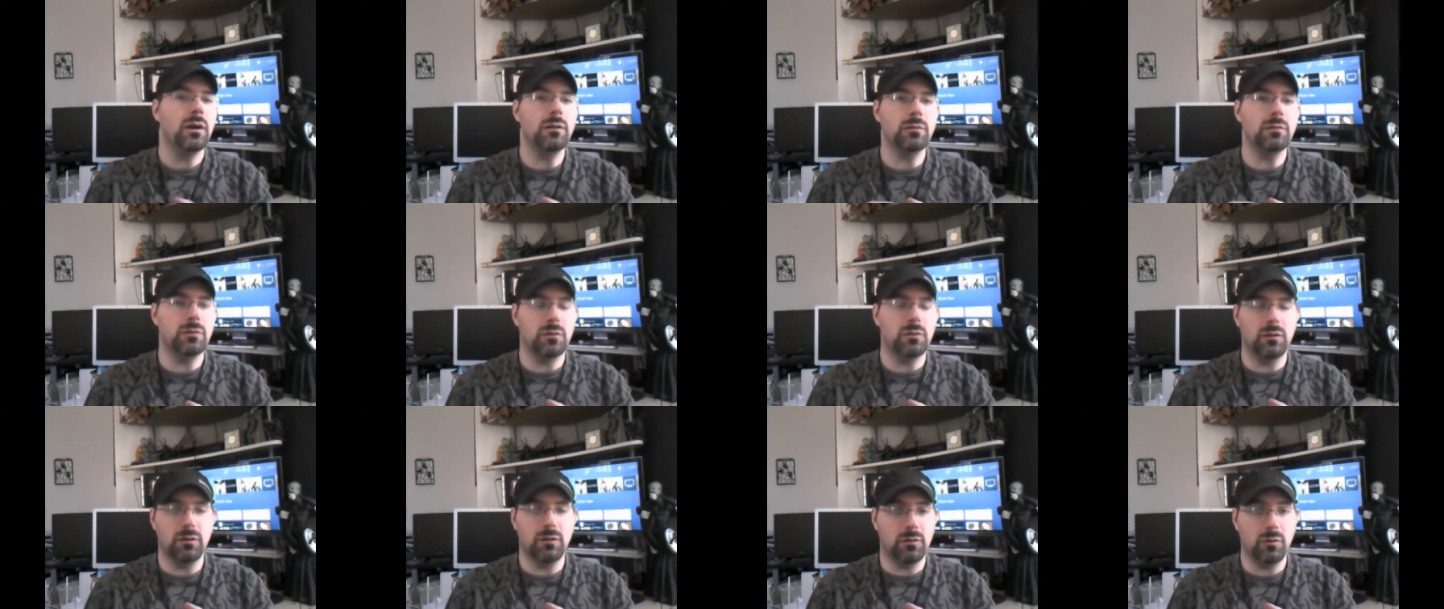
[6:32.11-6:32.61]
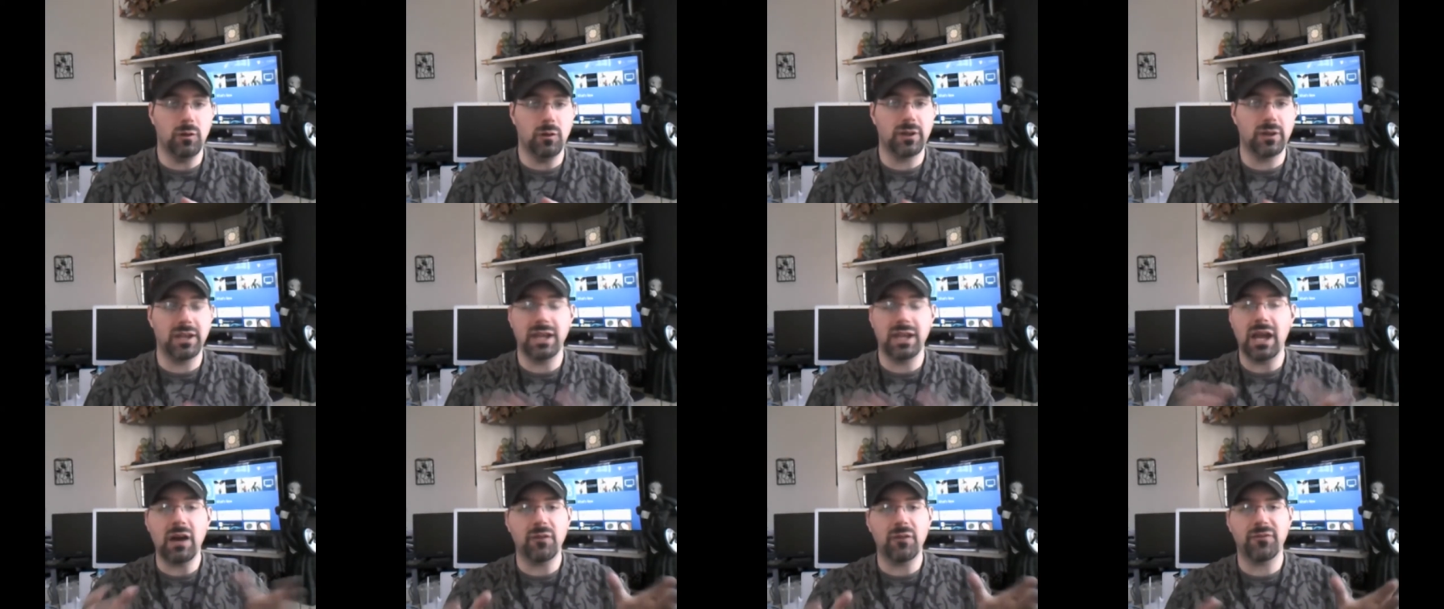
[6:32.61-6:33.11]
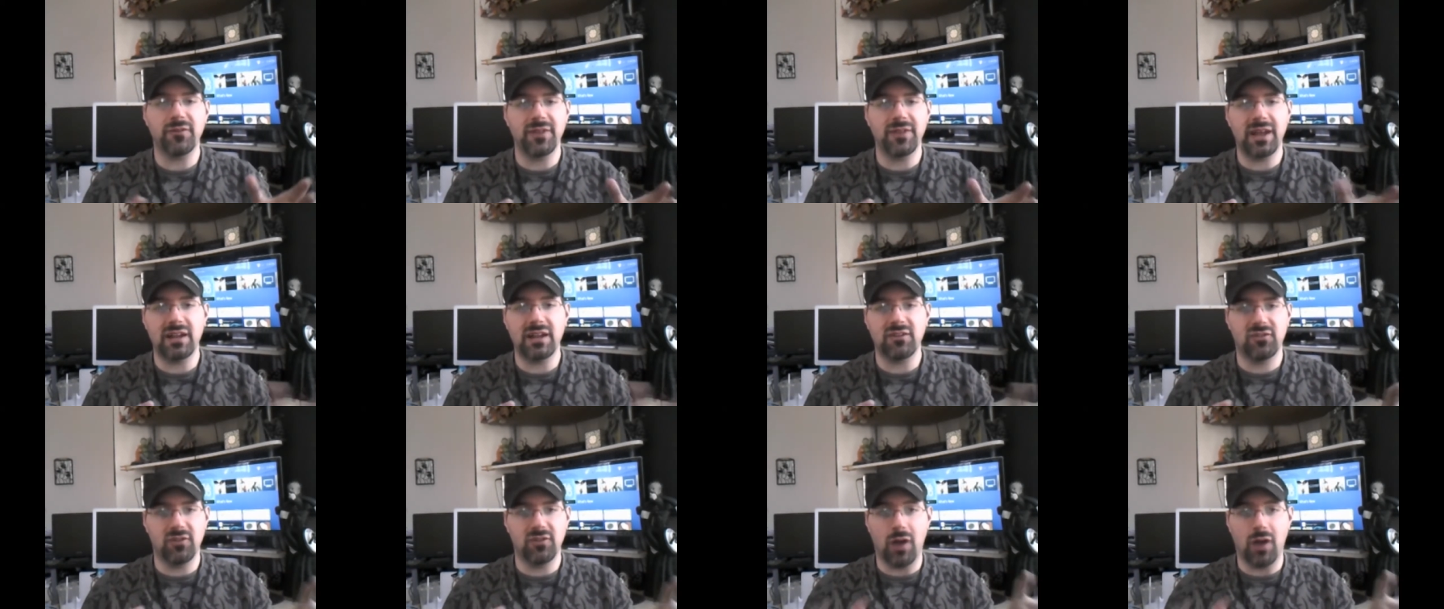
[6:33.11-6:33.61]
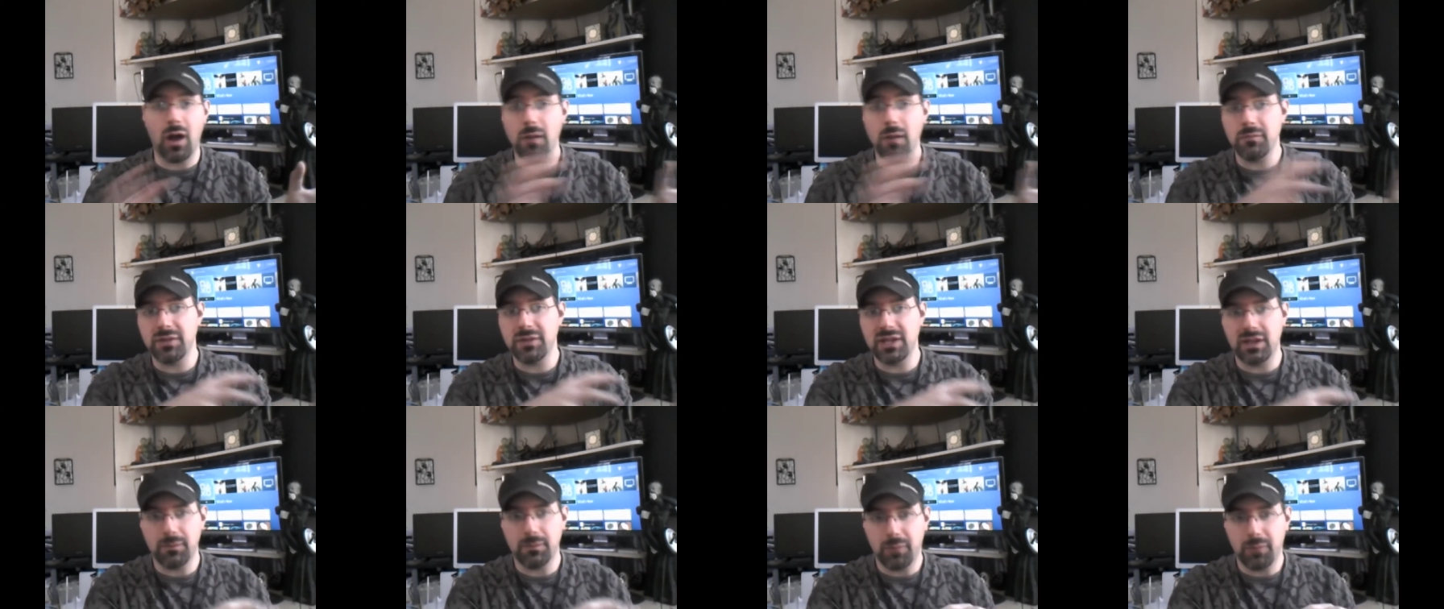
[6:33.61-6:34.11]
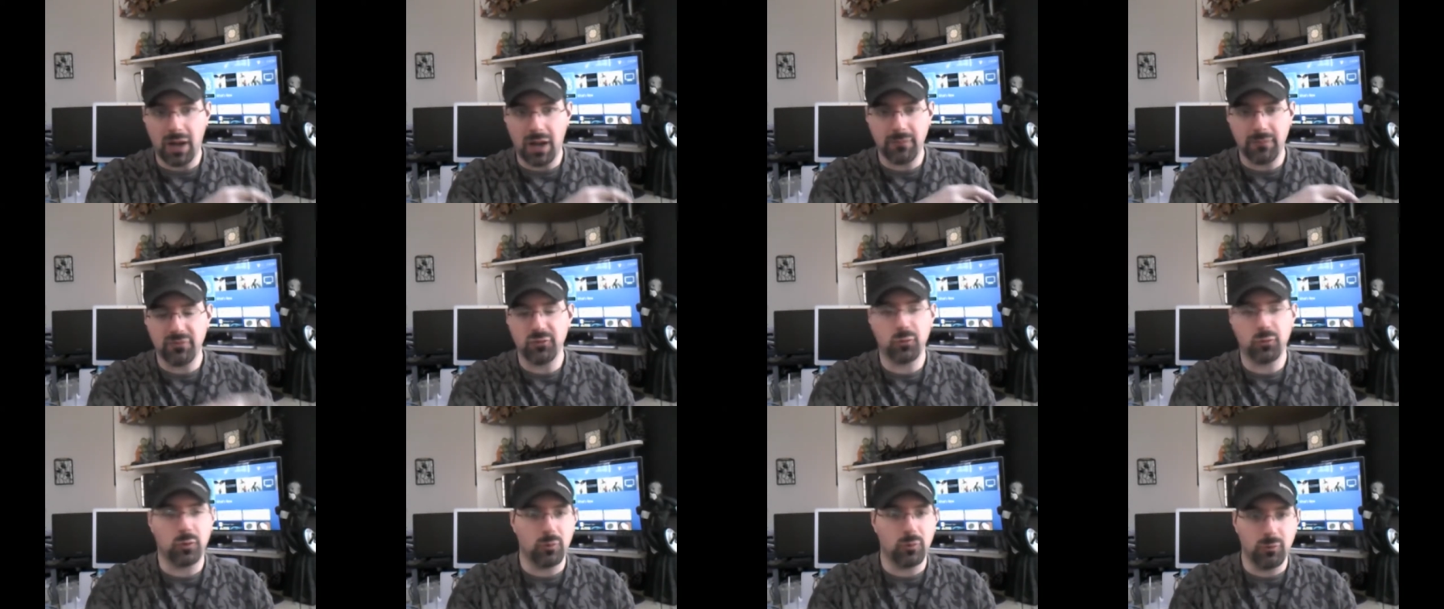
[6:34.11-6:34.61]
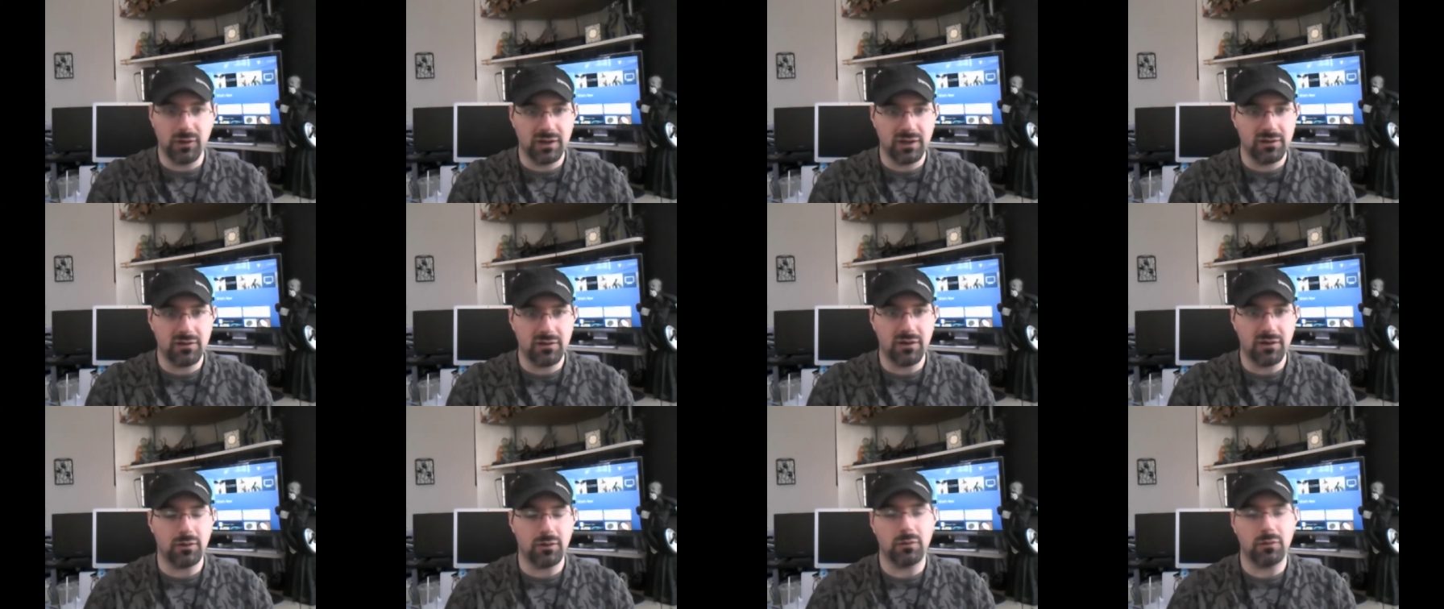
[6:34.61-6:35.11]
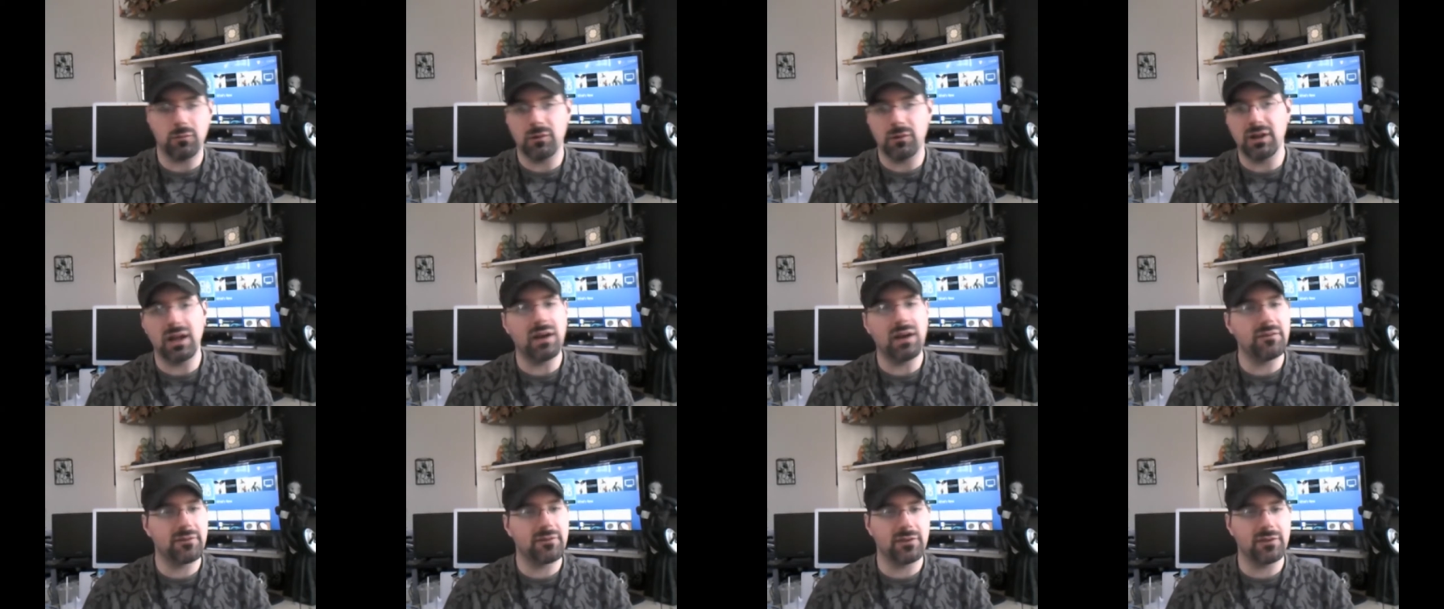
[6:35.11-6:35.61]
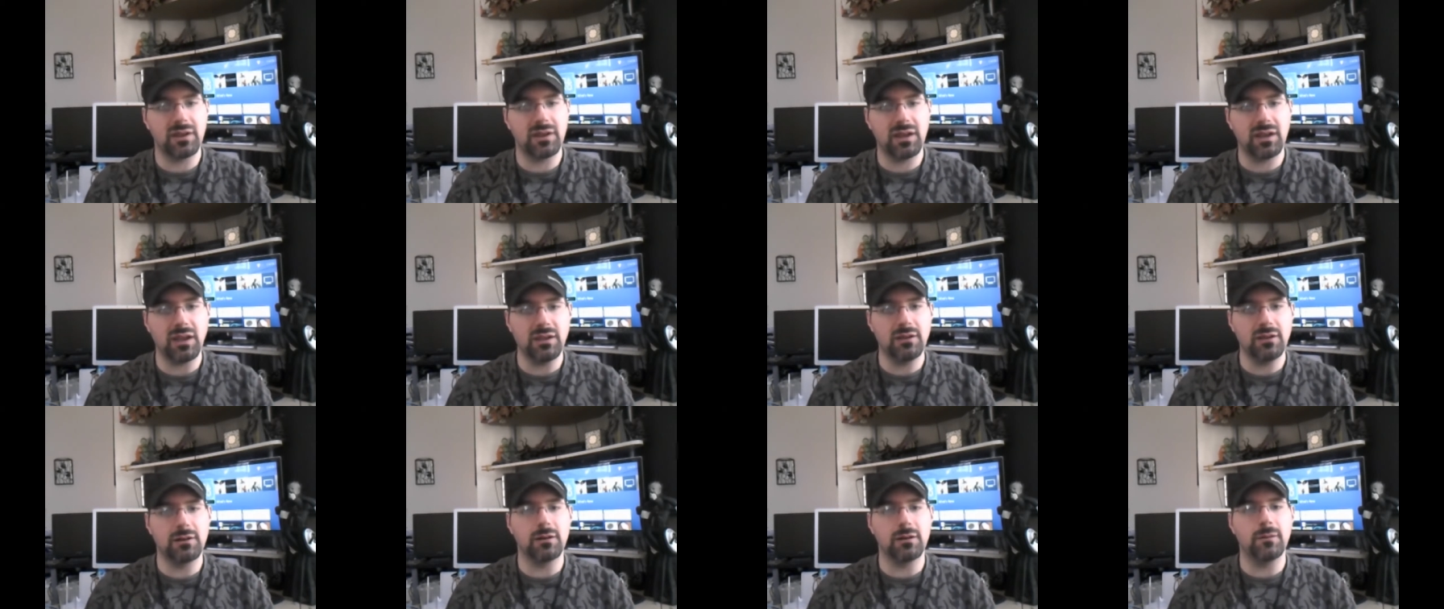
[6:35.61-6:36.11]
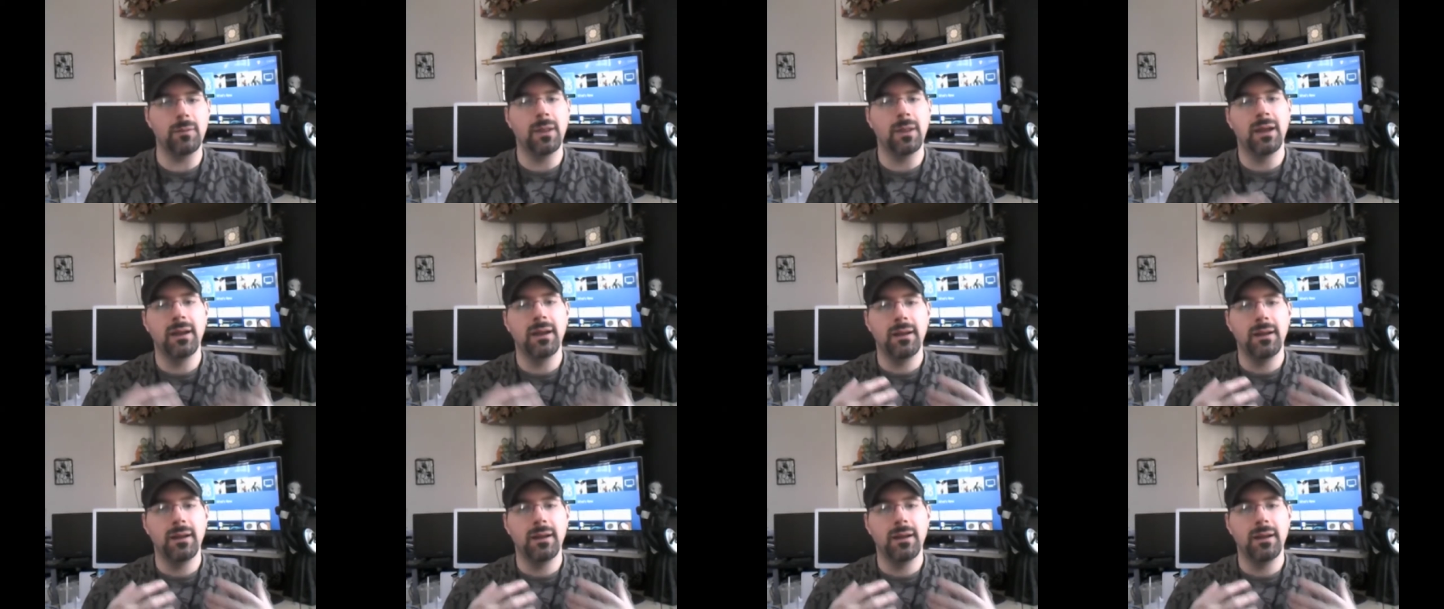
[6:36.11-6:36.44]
l- looking out for that zombie to pop through a window whatever the you know